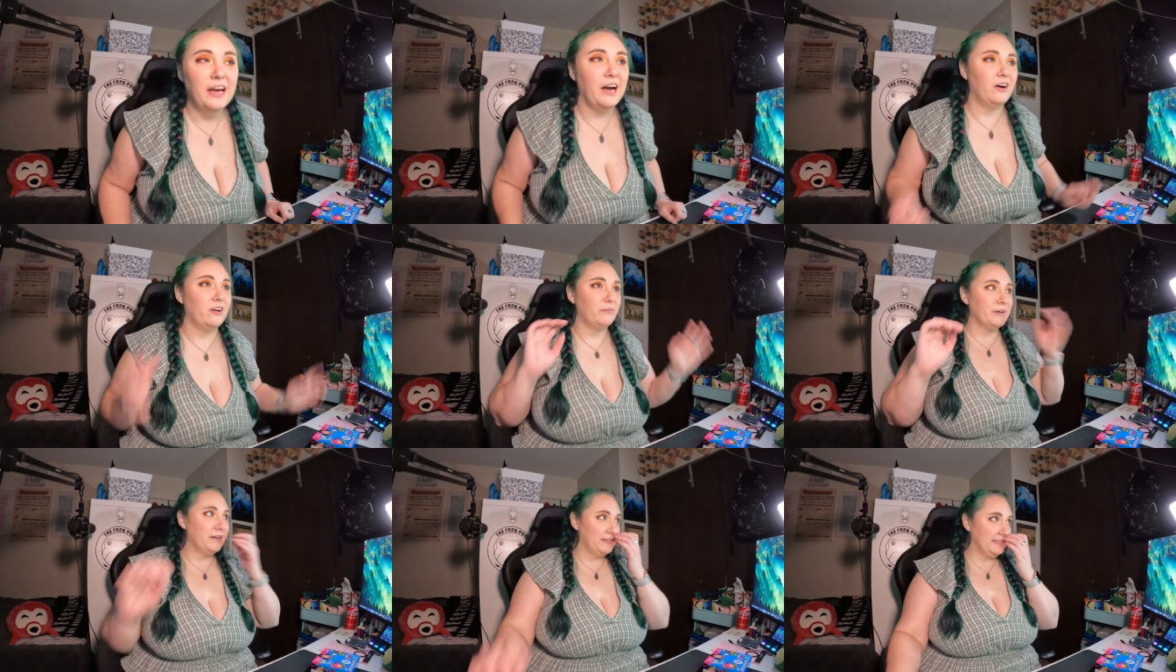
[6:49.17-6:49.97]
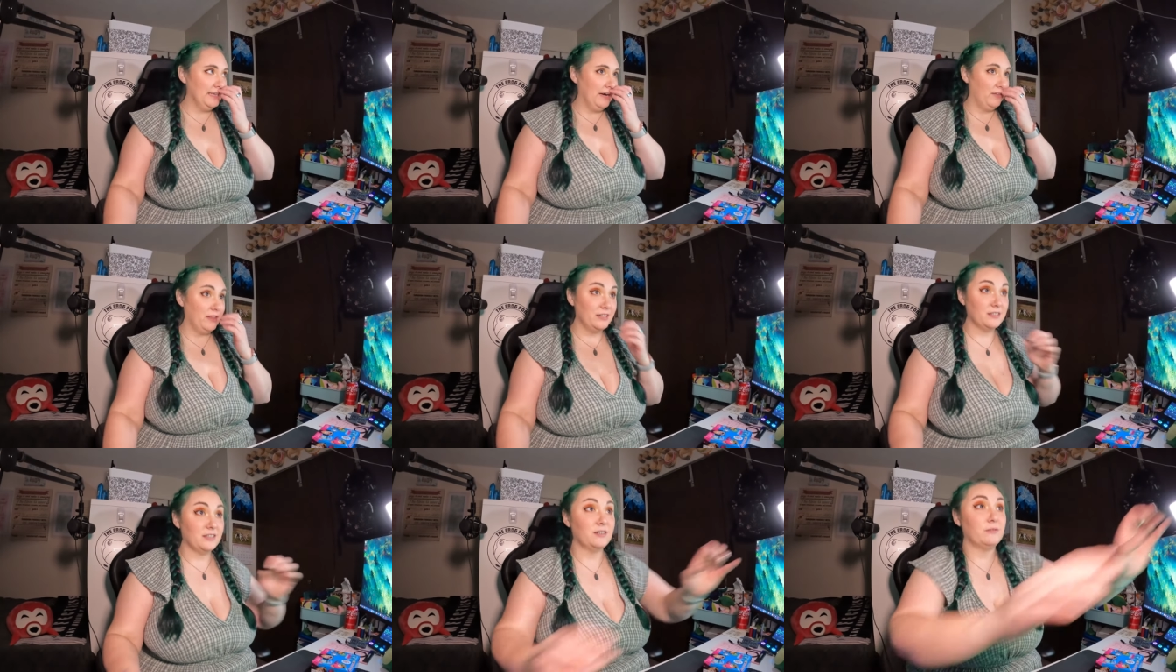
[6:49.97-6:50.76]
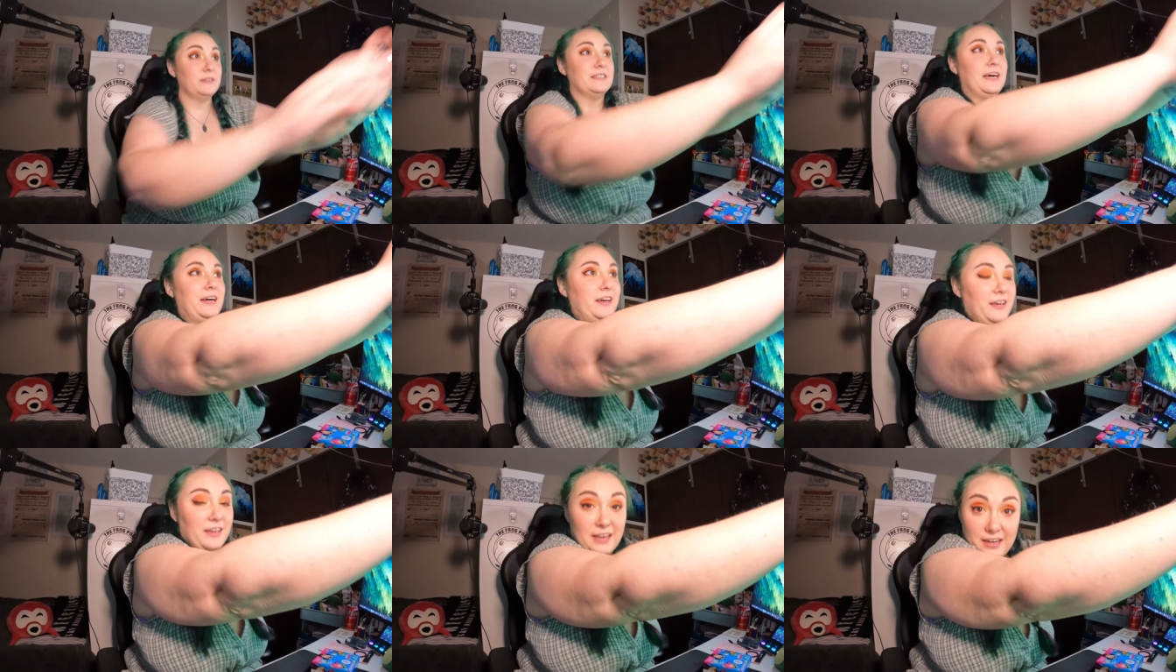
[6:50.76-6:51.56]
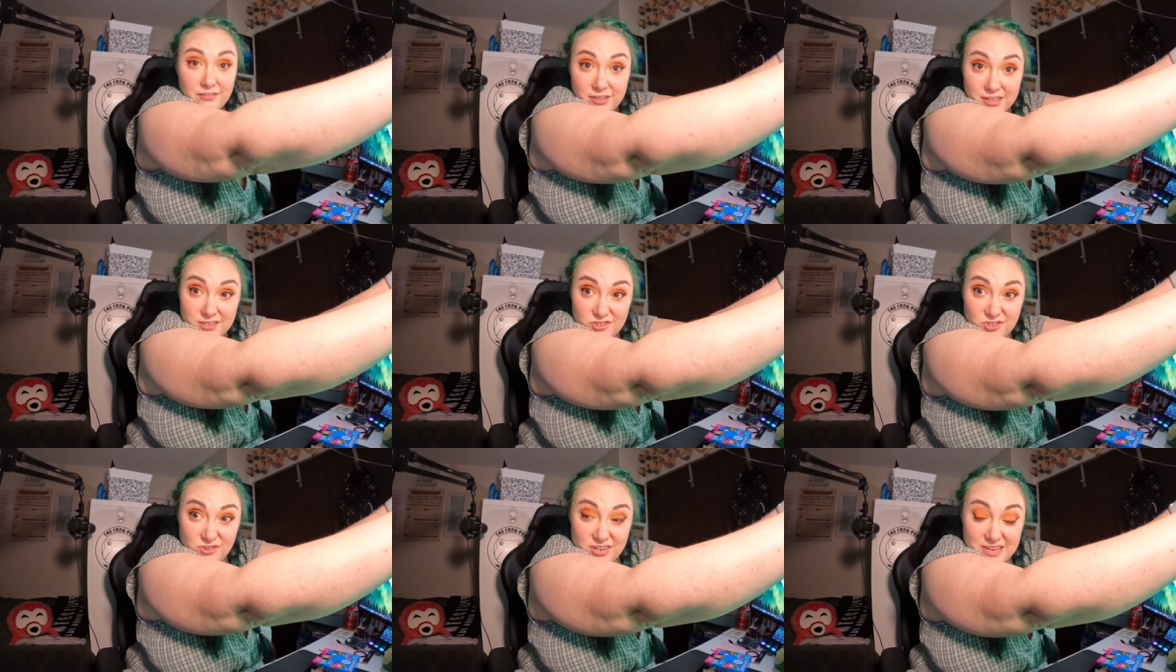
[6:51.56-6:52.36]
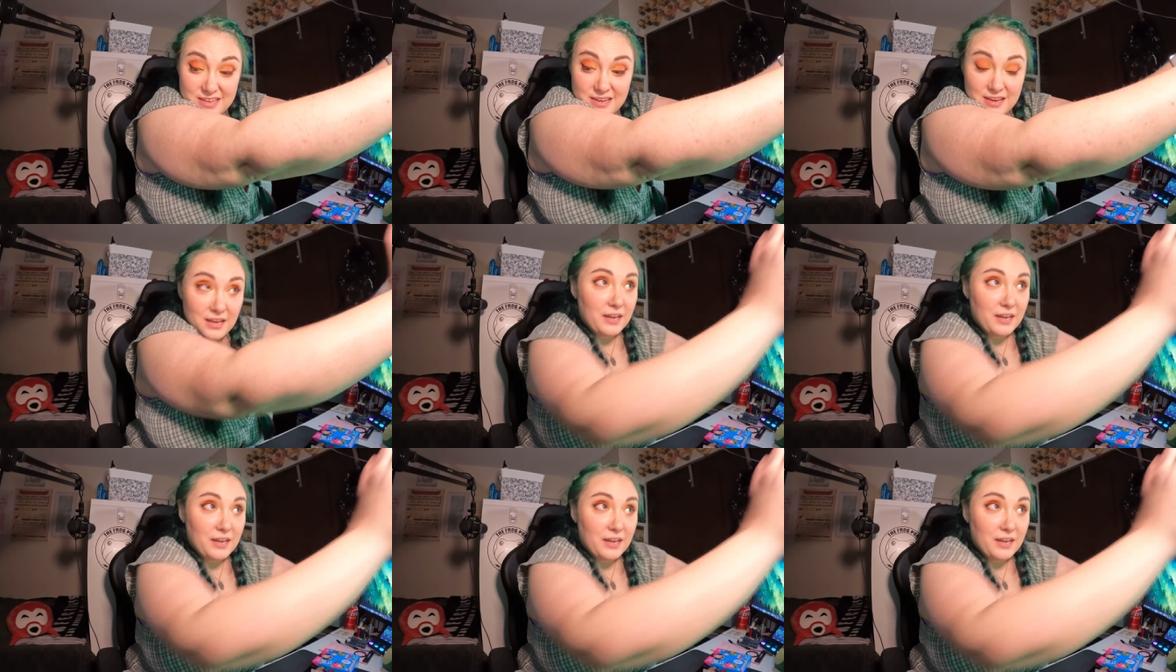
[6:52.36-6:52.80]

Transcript: I don't know. I'm going to have to see how things look once I get everything sorted.